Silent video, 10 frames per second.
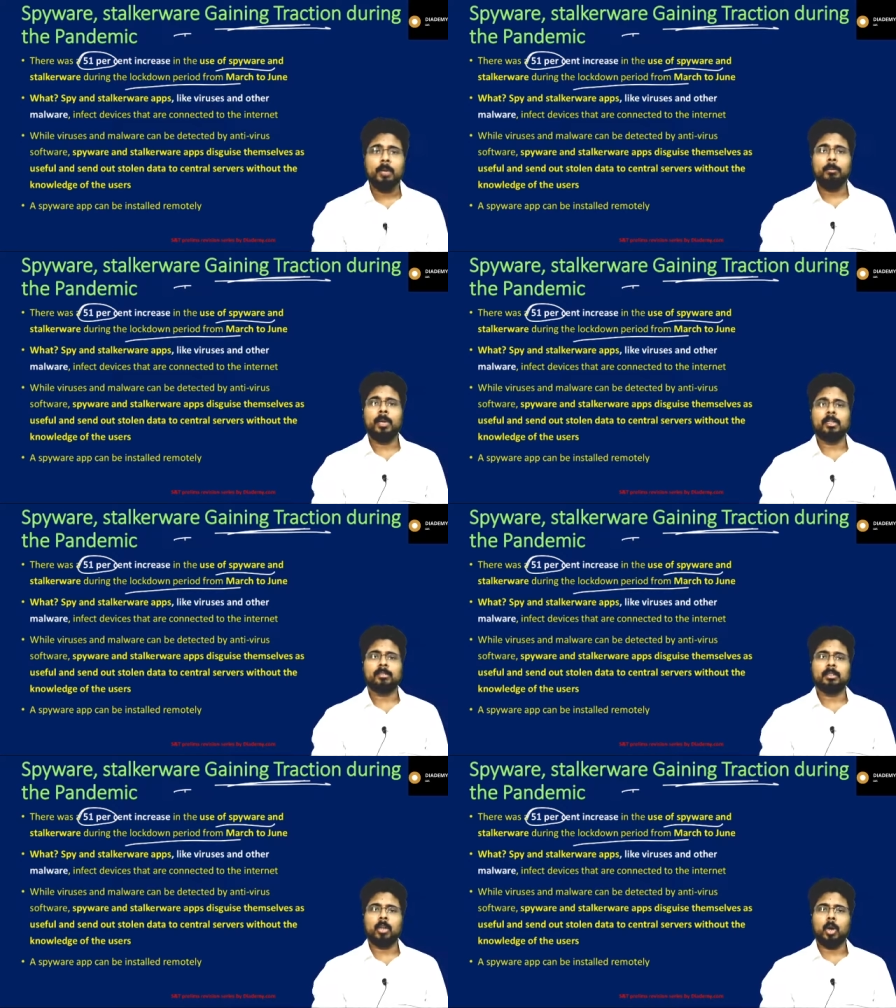
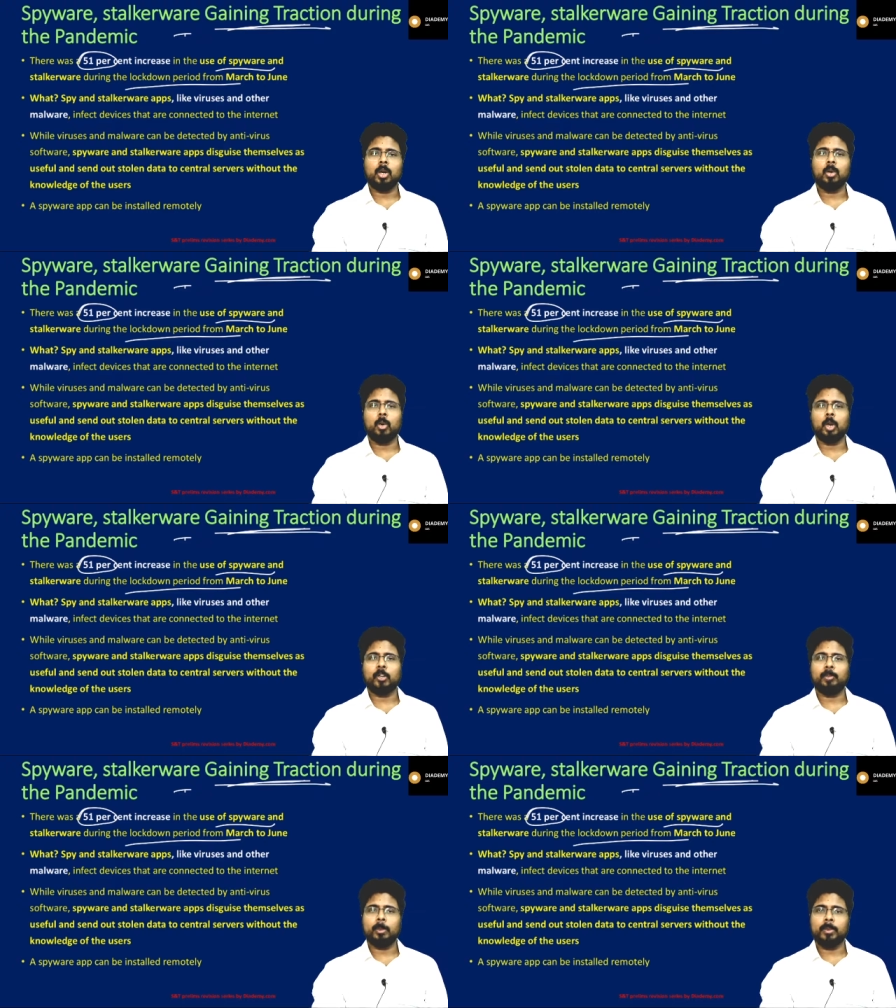because in the lockdown
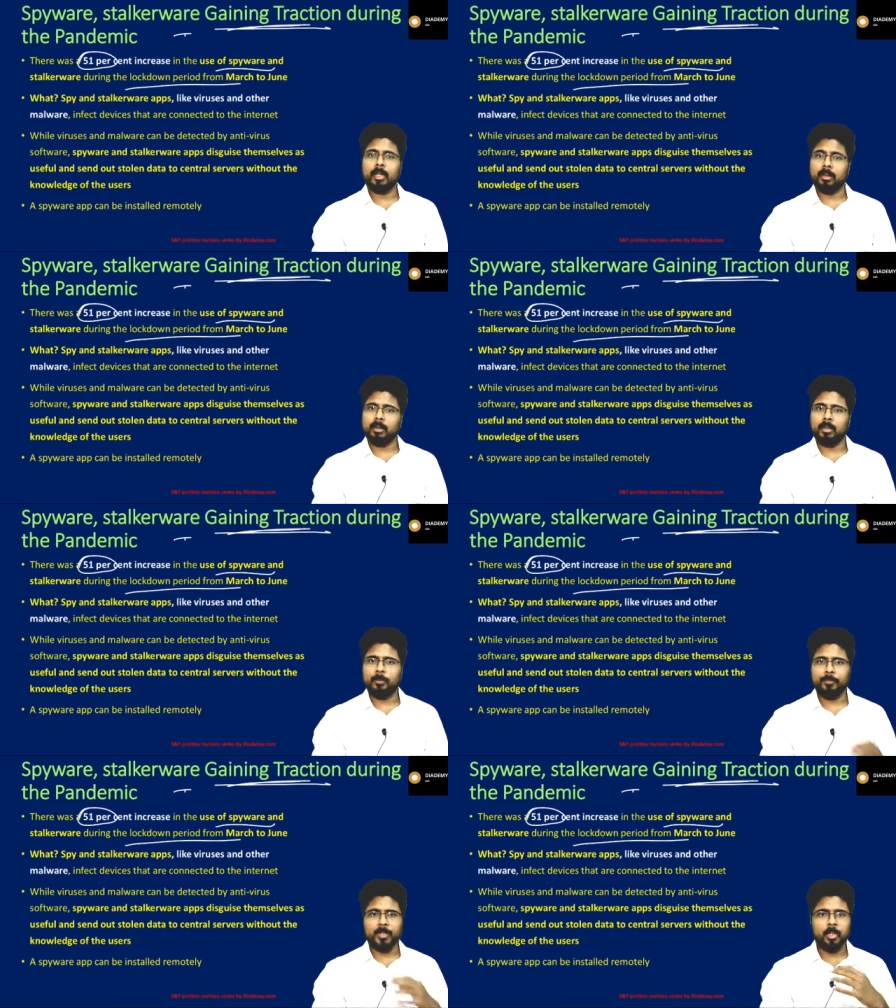lot of people are
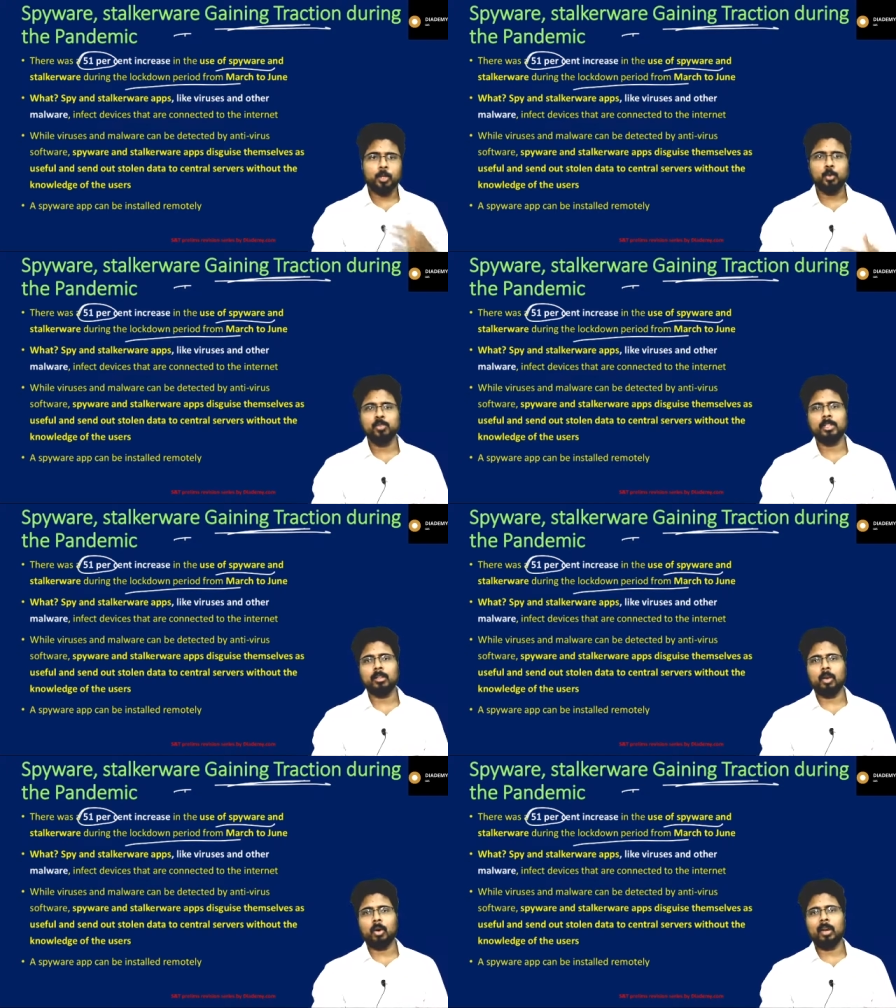um, you know,
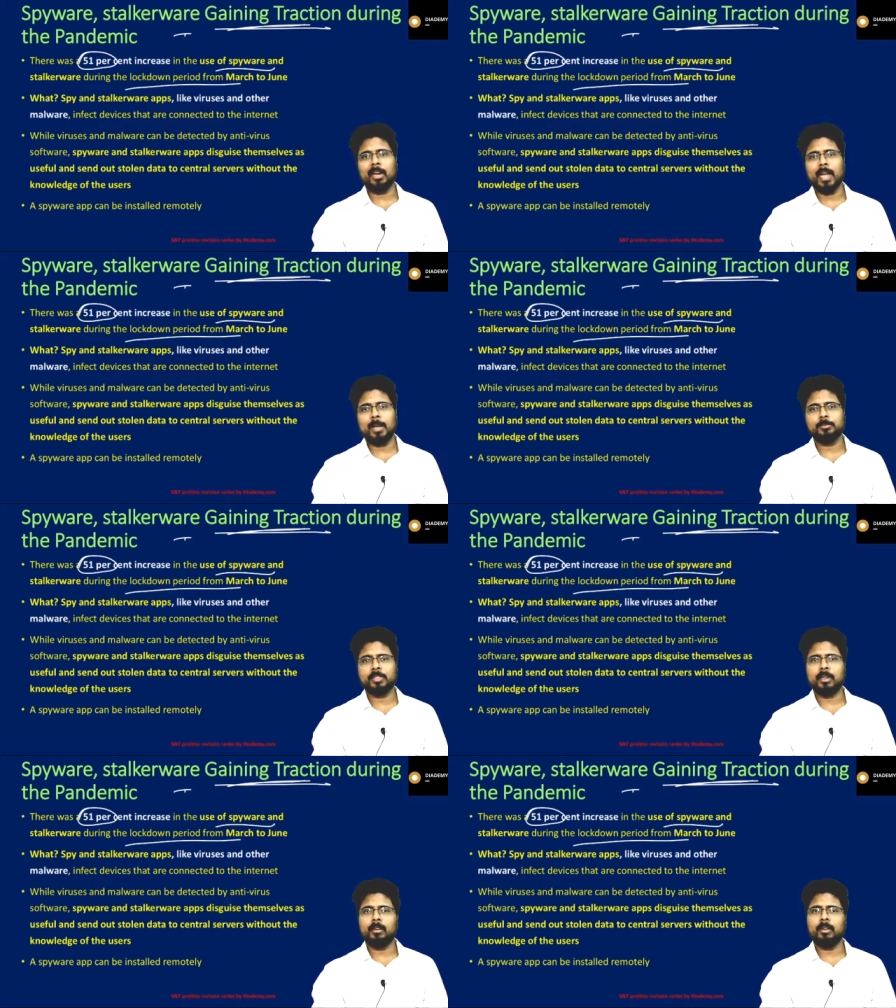using online
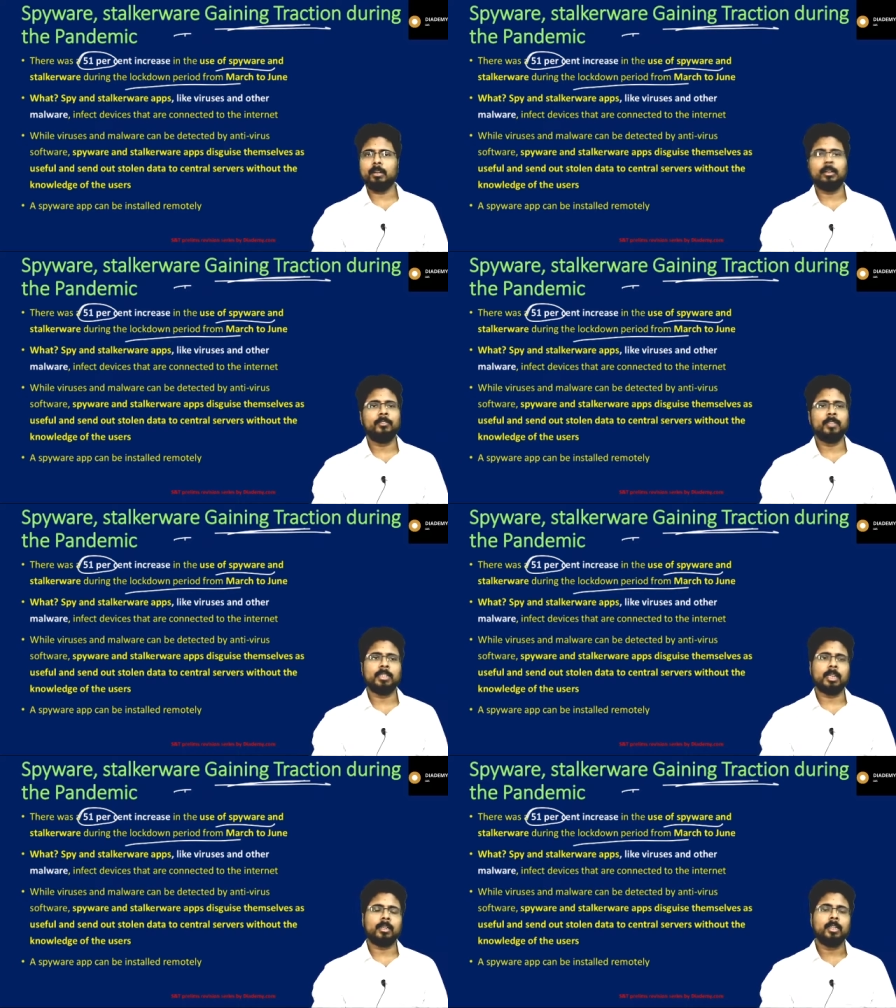apps and uh,
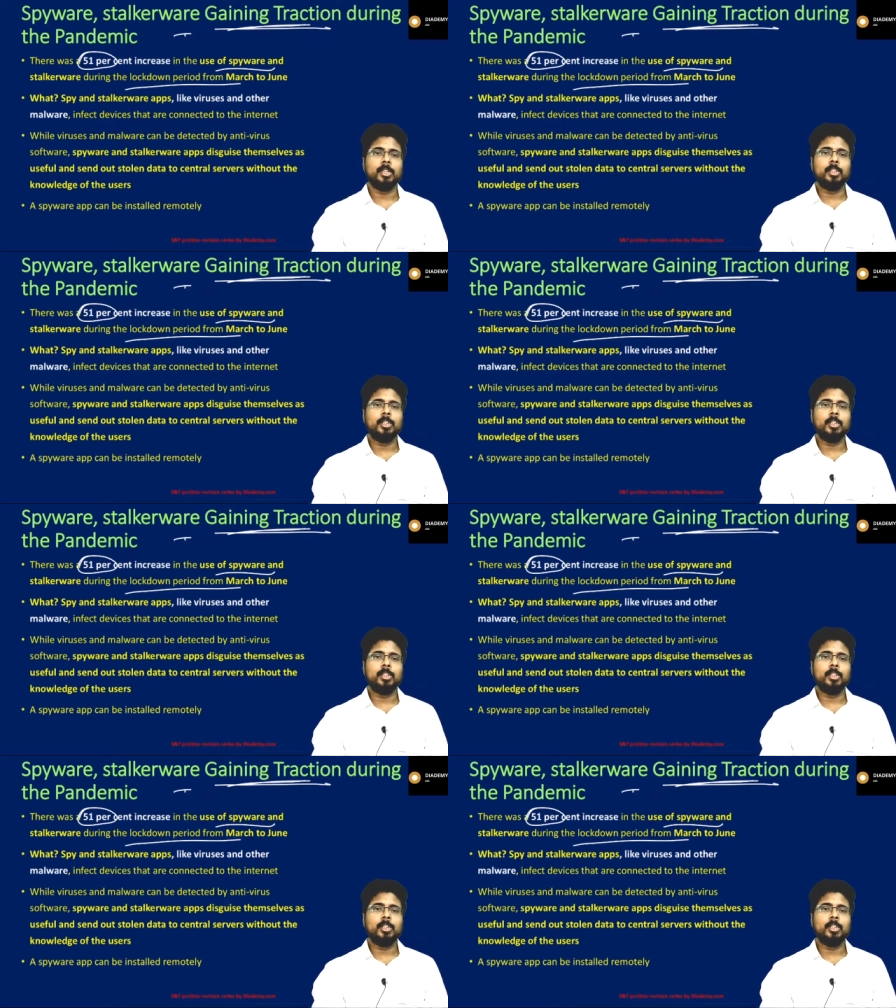everything.